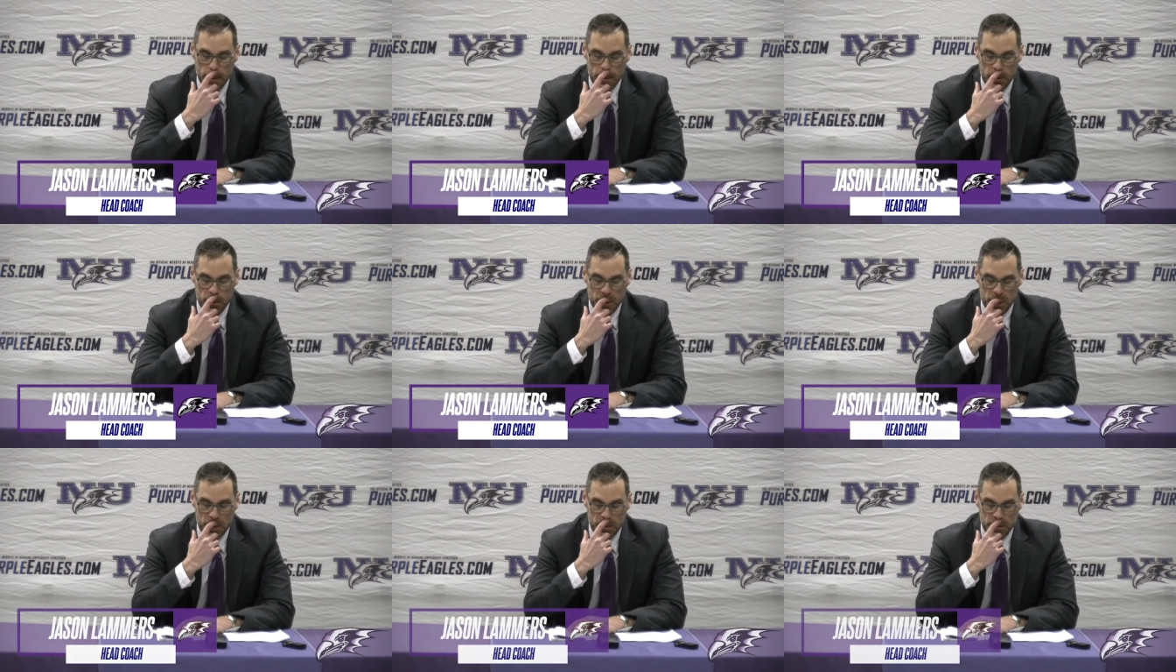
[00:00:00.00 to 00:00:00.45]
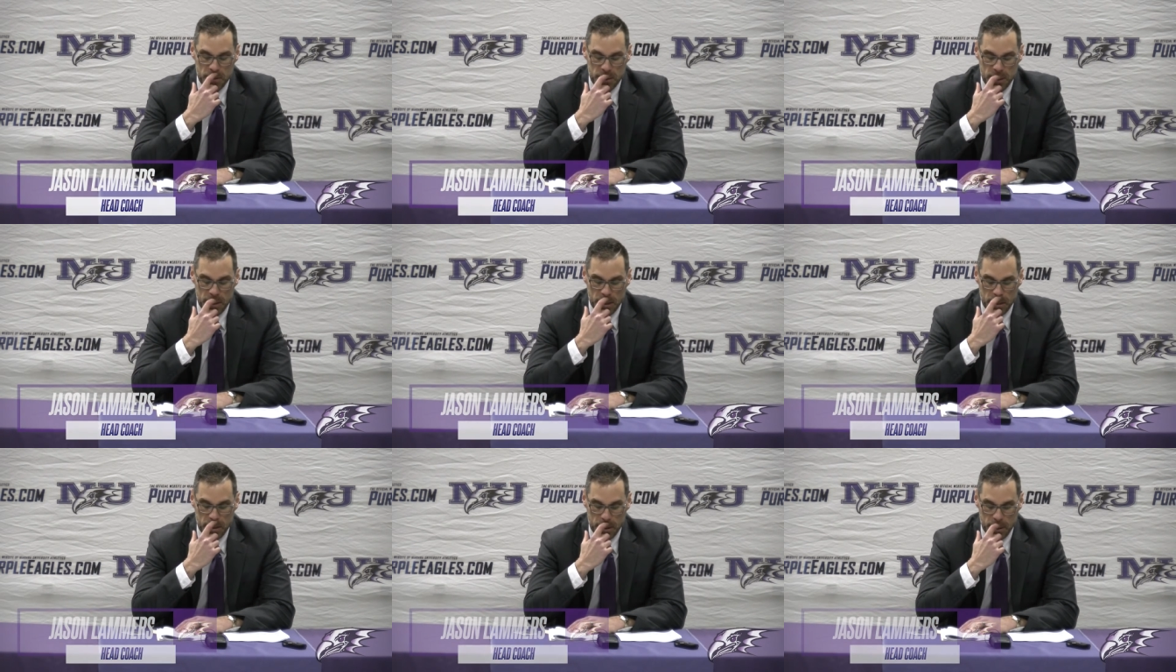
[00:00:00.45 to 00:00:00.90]
Thought,
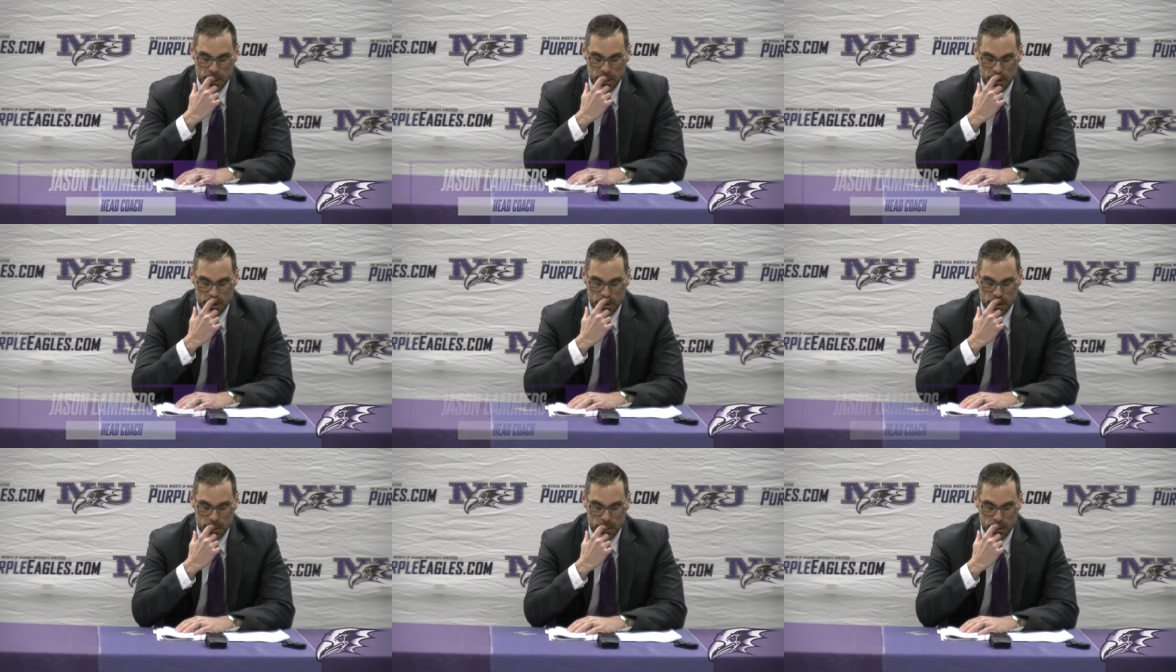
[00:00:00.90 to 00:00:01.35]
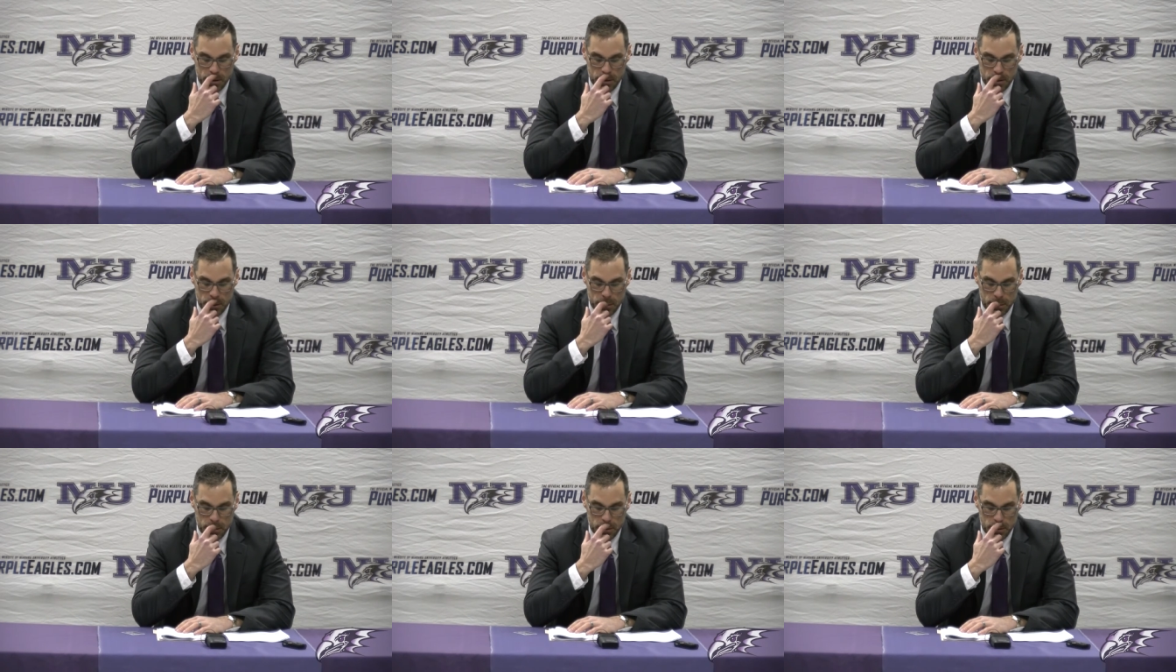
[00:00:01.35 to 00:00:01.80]
uh,
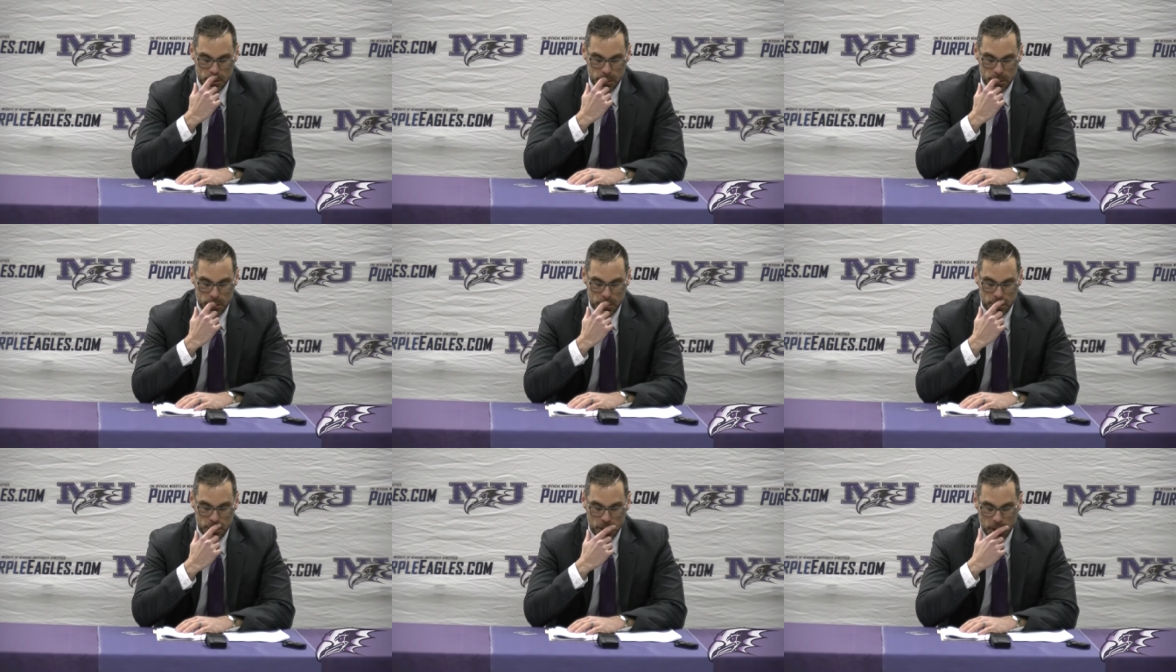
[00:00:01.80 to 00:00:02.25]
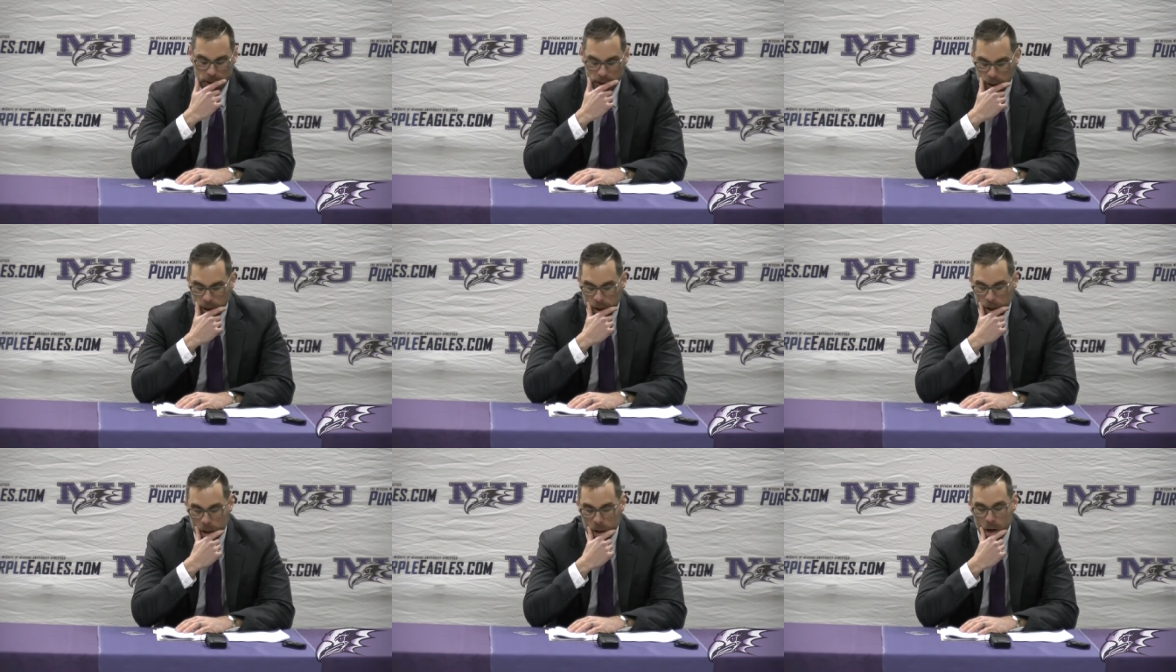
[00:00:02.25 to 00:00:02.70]
thought
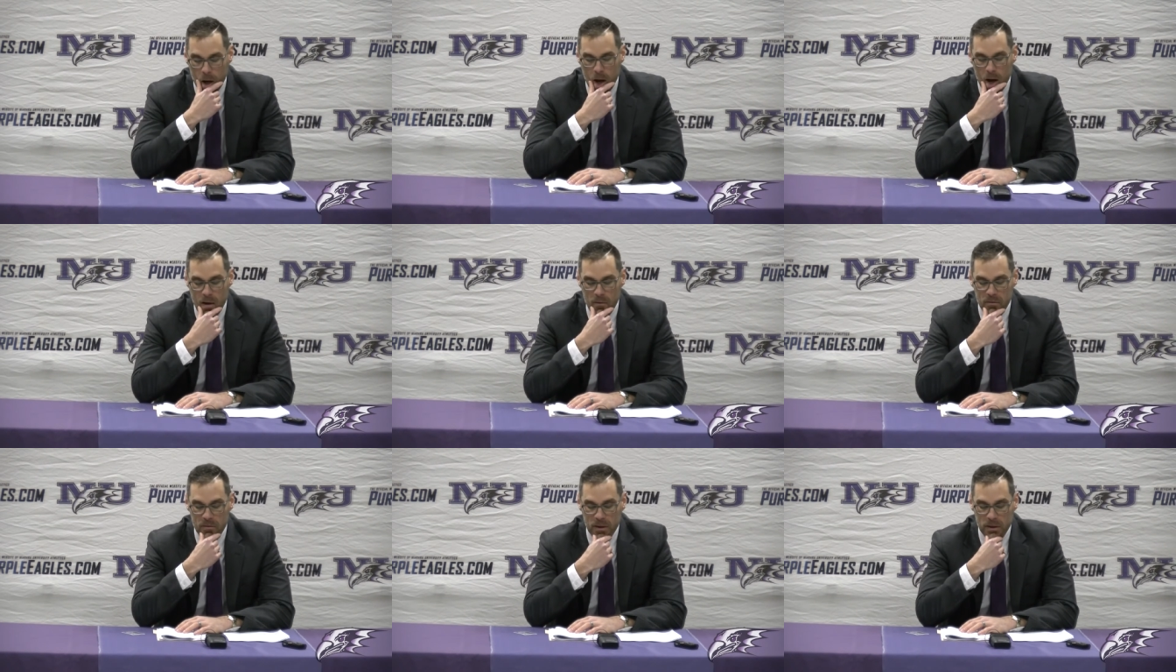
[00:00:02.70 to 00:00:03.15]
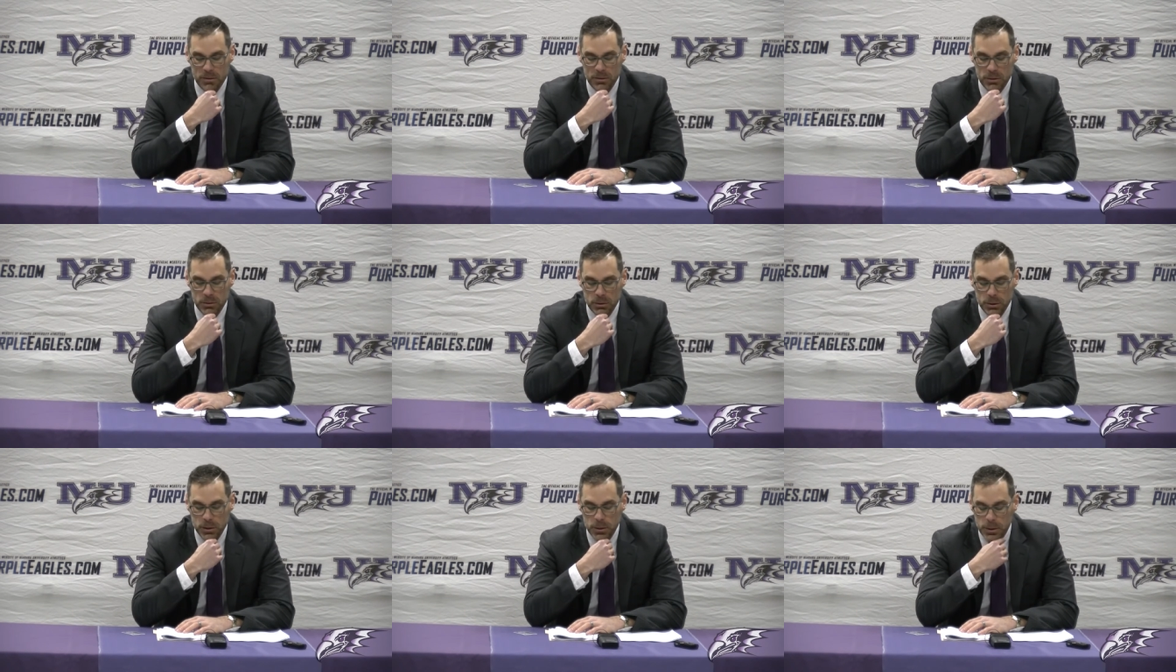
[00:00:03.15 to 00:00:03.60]
our
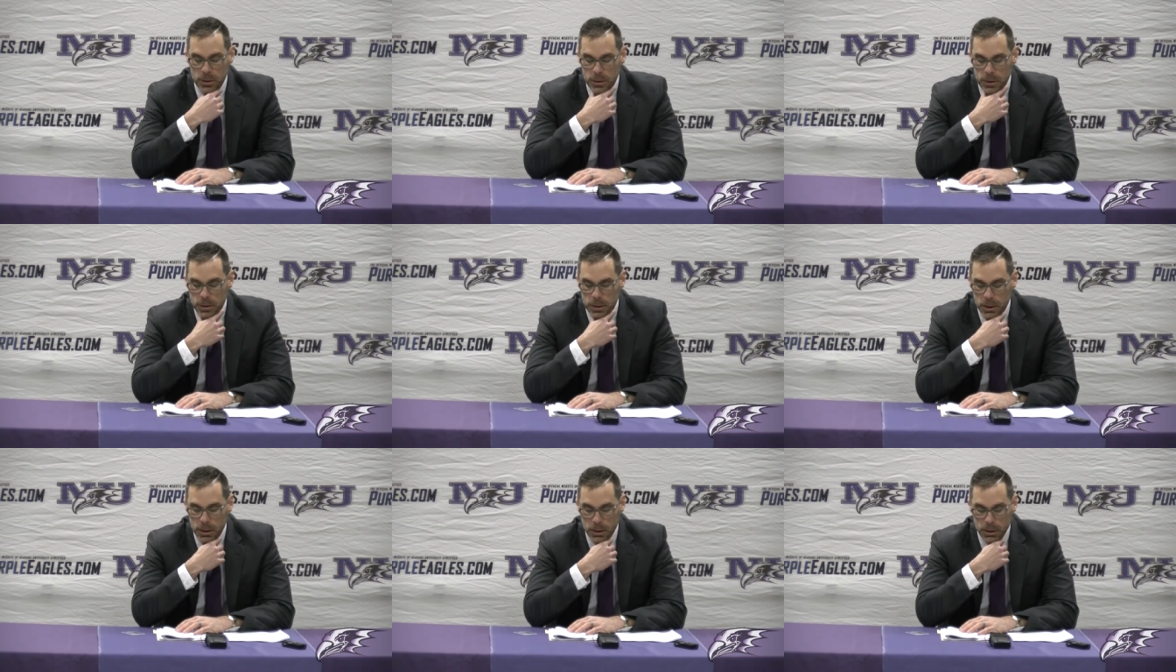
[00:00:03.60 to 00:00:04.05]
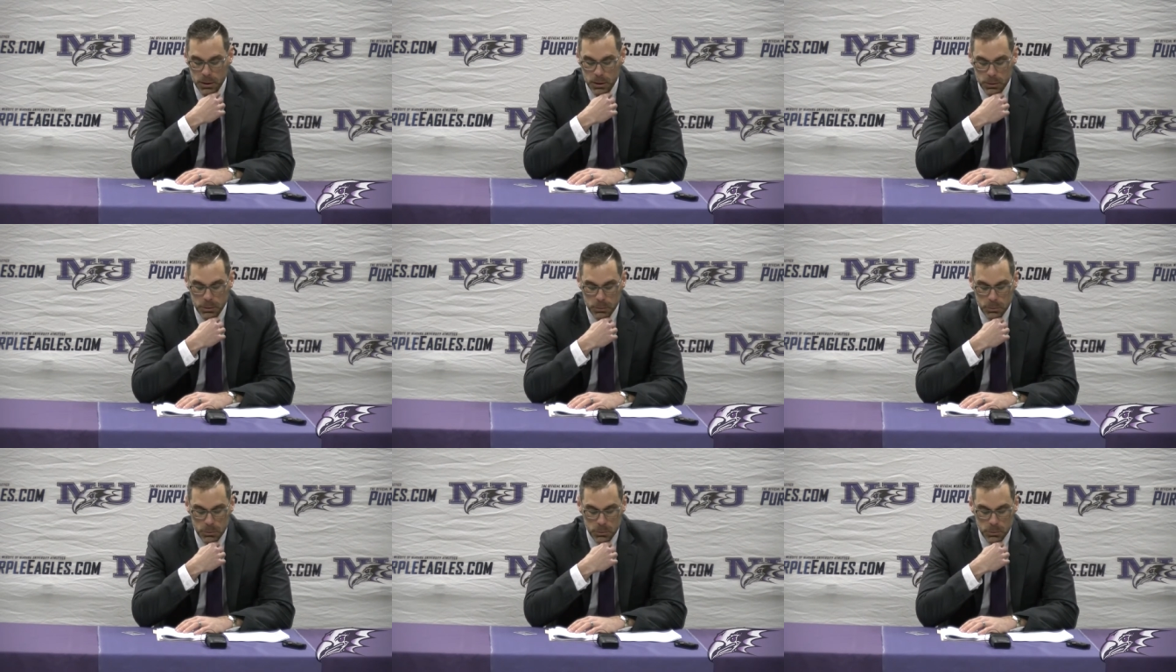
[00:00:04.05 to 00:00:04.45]
offense uh,